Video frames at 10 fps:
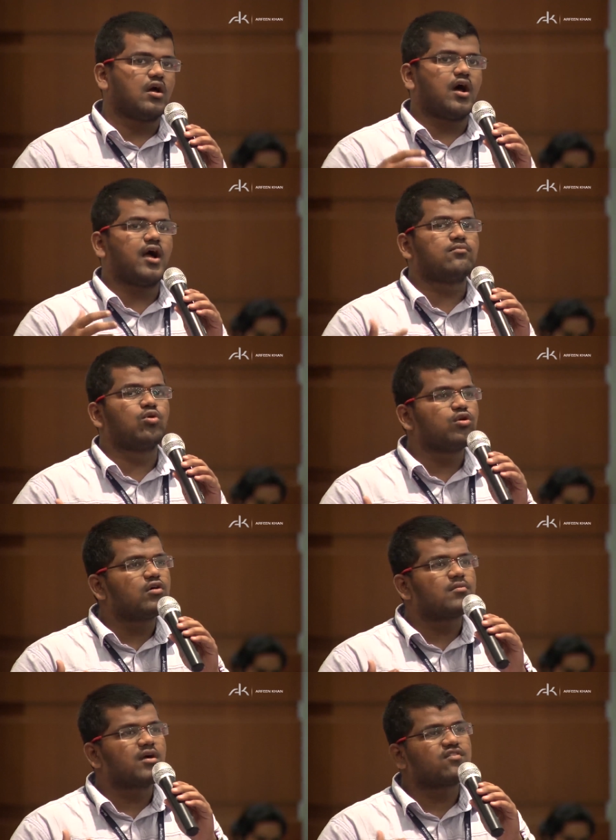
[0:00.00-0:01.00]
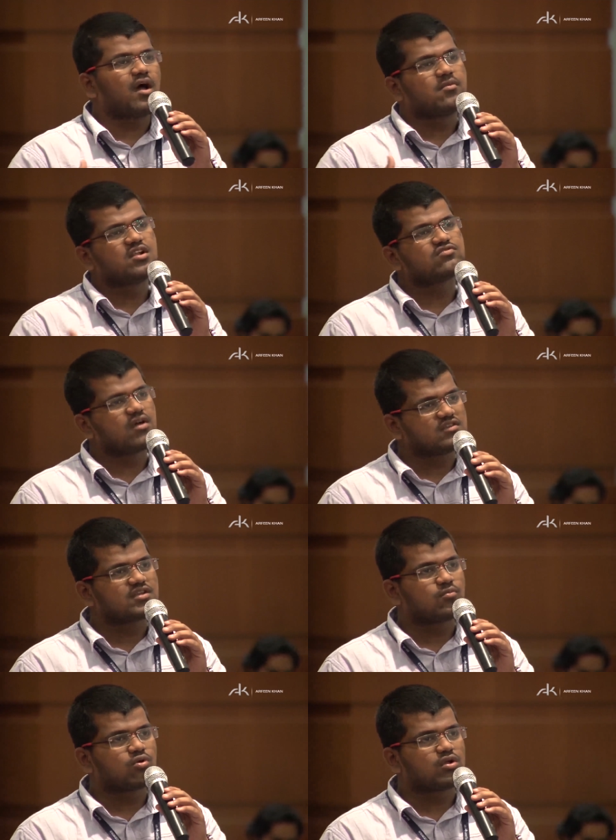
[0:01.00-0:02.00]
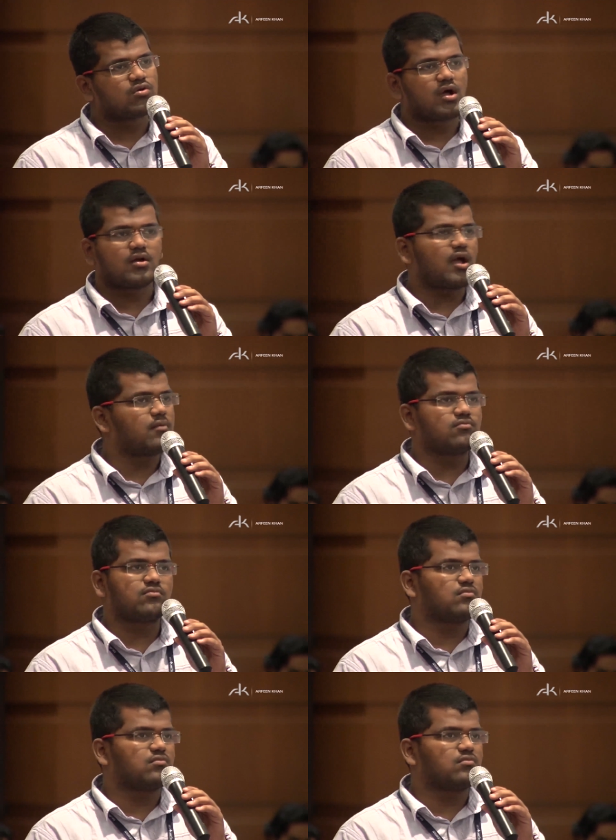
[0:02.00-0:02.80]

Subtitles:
And moreover my family is very supportive and